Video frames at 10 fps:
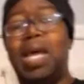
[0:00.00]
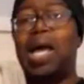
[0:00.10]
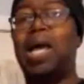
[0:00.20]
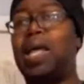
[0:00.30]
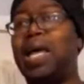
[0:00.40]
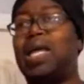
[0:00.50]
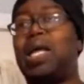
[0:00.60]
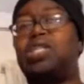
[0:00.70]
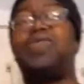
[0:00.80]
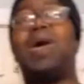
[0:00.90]

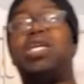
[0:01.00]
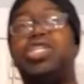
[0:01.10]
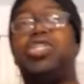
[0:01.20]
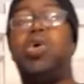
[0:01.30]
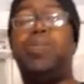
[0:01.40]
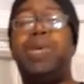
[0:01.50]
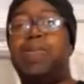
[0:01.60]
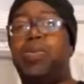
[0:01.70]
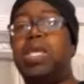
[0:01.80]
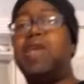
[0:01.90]
I try to show
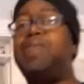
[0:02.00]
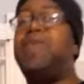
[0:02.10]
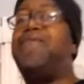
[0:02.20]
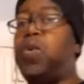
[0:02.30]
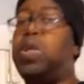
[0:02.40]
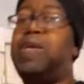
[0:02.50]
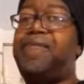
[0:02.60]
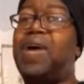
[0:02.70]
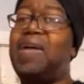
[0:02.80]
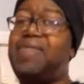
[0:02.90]
people, give me
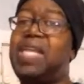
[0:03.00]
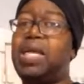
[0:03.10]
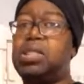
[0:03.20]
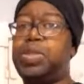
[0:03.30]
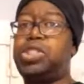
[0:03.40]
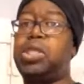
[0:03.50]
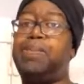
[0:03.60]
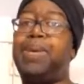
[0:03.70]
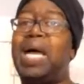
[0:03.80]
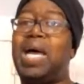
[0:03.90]
45 days with
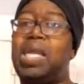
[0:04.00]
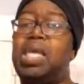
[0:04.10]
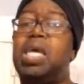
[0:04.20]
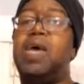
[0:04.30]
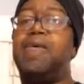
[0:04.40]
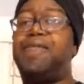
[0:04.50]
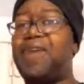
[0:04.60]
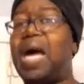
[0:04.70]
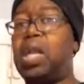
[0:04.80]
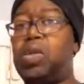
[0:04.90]
your body,
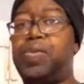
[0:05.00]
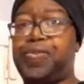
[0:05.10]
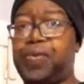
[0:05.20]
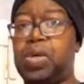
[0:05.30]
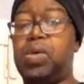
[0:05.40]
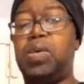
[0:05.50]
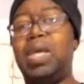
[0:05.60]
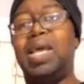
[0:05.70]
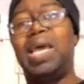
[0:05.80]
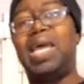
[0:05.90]
follow through,
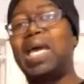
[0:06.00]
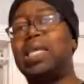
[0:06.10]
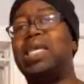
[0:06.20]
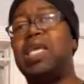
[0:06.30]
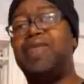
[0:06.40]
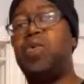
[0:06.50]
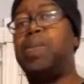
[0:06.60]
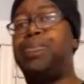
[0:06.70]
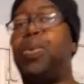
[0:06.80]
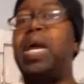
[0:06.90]
and I can give you
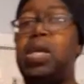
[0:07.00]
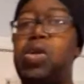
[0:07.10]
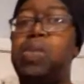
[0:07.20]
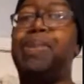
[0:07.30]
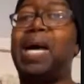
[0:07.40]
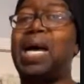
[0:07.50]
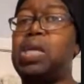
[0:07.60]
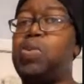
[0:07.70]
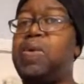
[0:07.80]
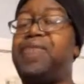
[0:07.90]
a brand new
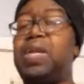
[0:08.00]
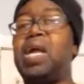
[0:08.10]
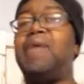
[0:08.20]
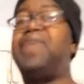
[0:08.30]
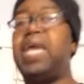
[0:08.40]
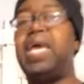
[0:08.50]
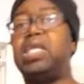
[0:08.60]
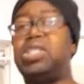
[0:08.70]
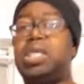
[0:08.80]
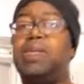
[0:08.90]
body with enough
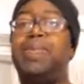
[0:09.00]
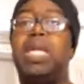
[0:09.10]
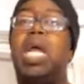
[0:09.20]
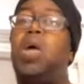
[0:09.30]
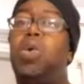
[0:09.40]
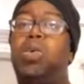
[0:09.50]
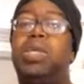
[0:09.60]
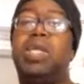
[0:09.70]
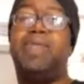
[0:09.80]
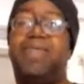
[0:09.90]
energy to be that
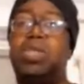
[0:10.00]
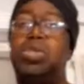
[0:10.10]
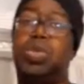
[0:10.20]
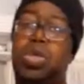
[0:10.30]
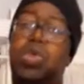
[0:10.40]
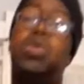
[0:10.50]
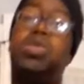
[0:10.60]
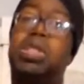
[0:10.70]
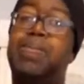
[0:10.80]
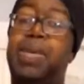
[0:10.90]
old individual you
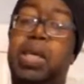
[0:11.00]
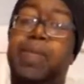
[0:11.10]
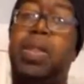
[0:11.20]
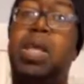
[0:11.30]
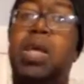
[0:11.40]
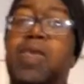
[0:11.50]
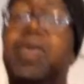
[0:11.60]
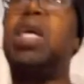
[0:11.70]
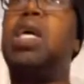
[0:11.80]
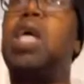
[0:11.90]
used to be,
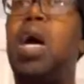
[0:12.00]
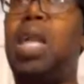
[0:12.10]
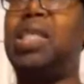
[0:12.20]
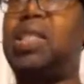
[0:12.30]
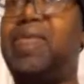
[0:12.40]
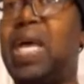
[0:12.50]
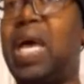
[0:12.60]
regardless of